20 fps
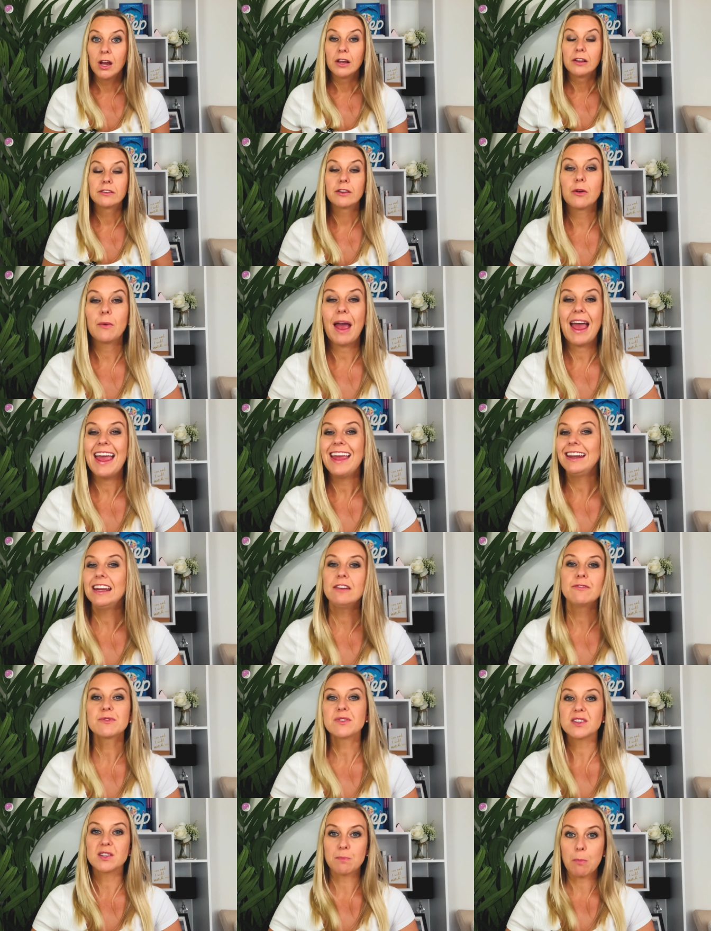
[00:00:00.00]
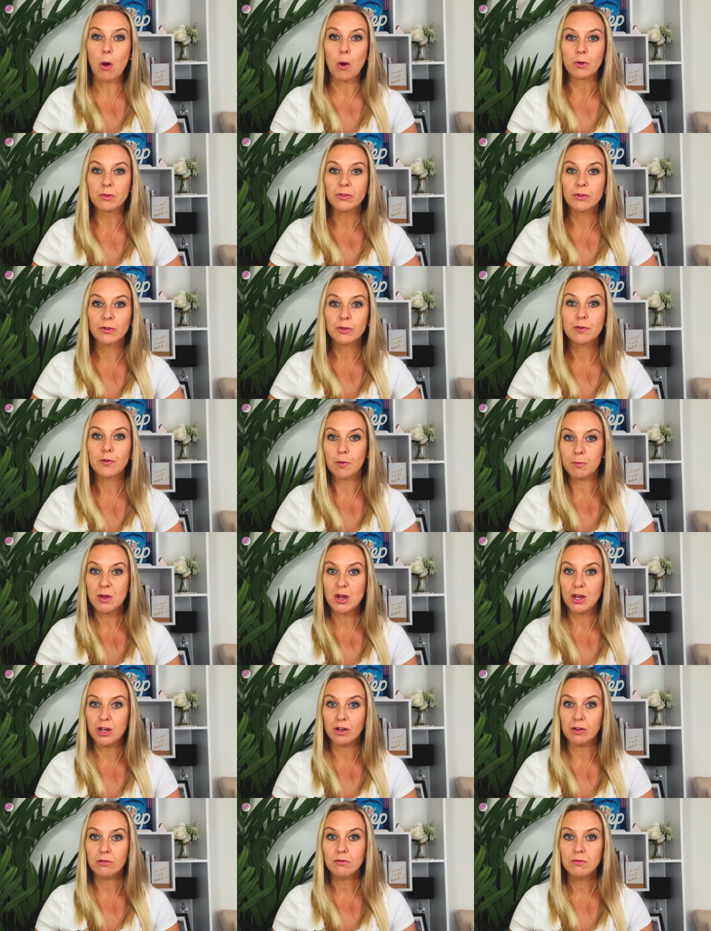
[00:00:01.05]
So any response from
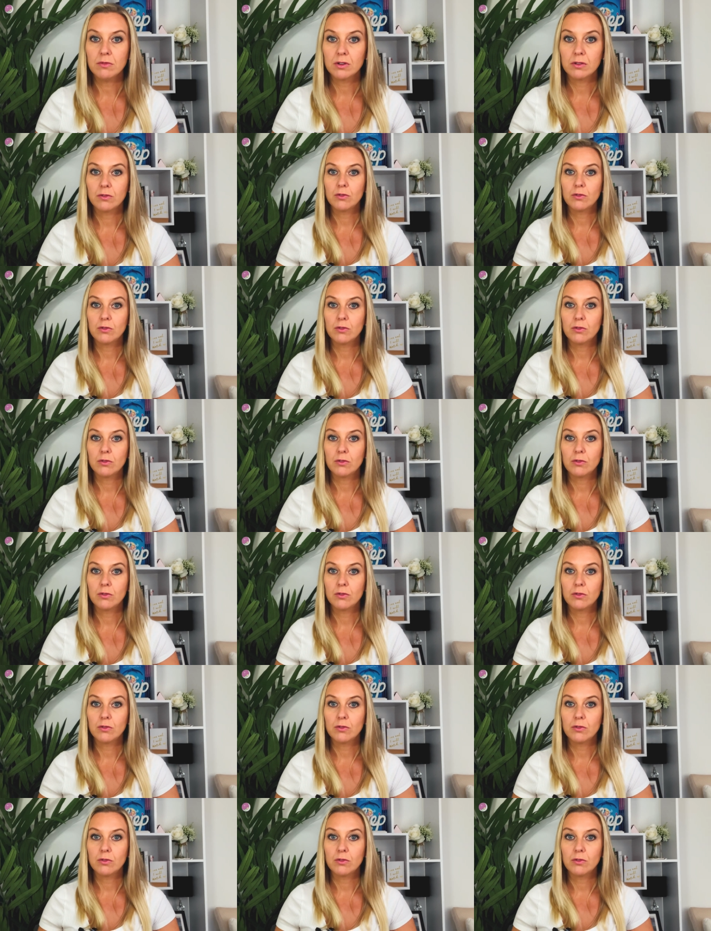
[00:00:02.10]
you,